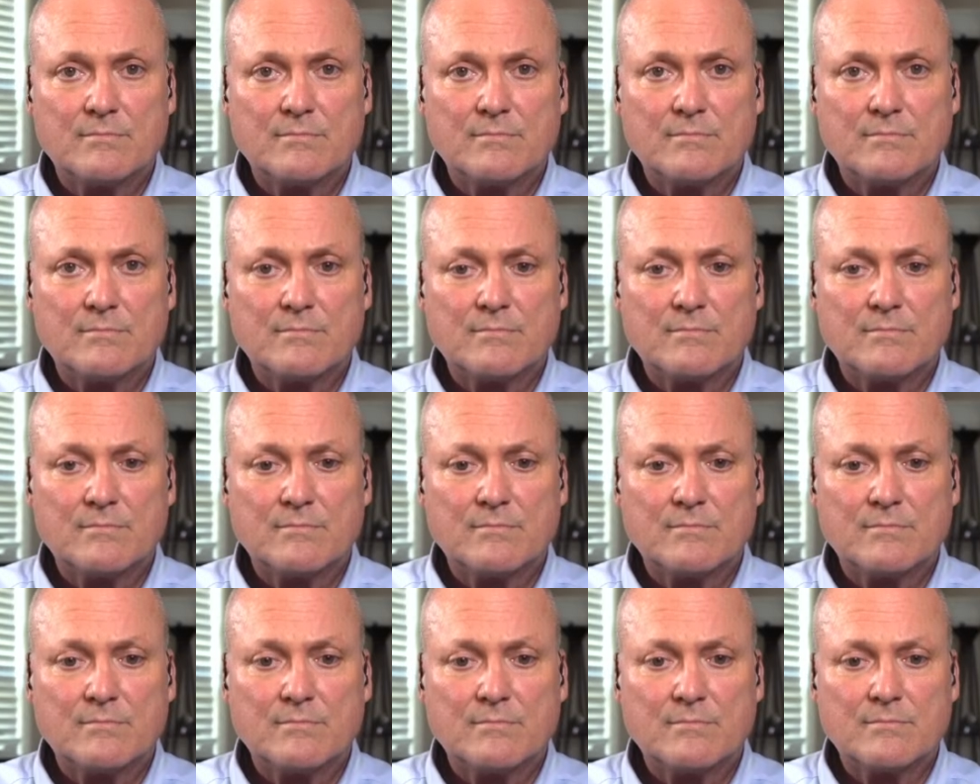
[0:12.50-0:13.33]

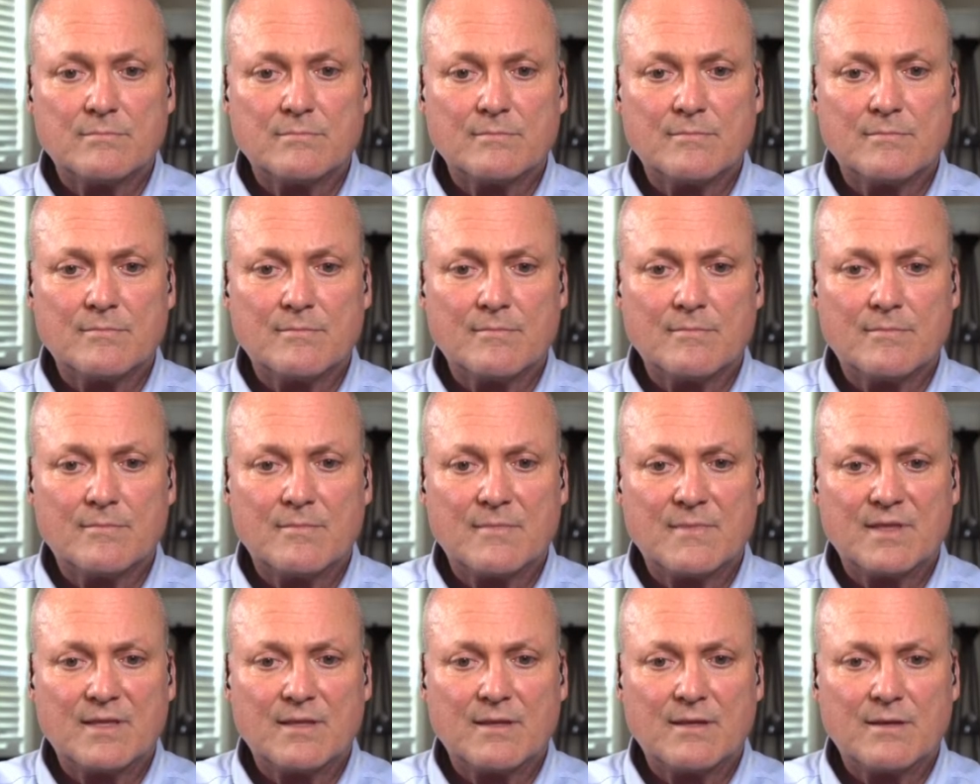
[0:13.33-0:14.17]

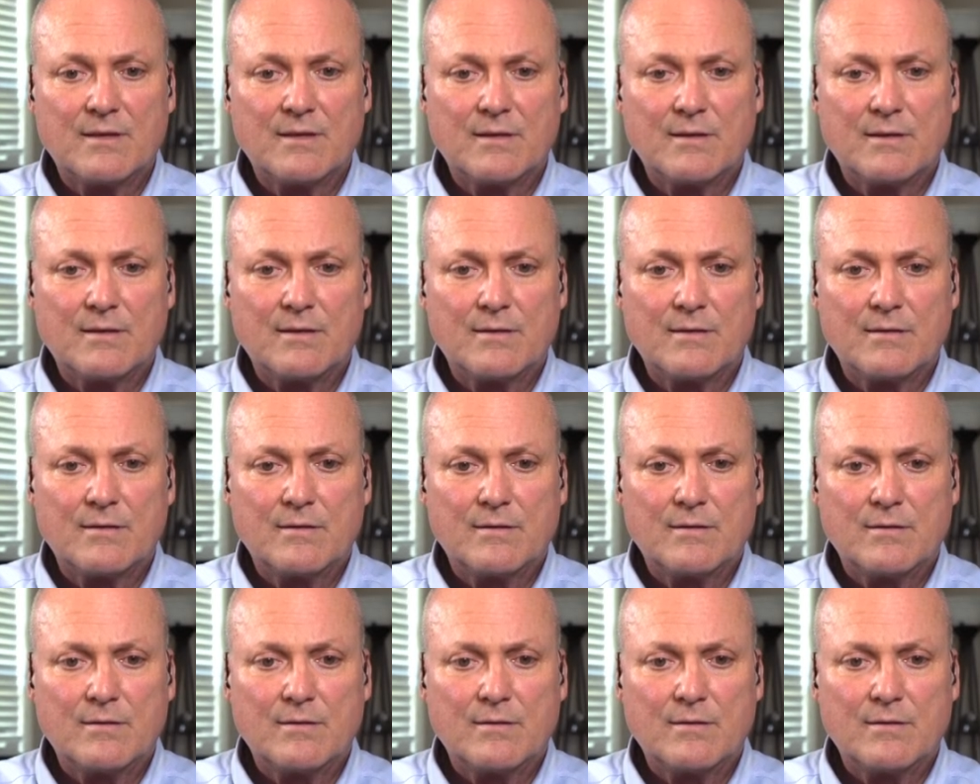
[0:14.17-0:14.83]
[no speech]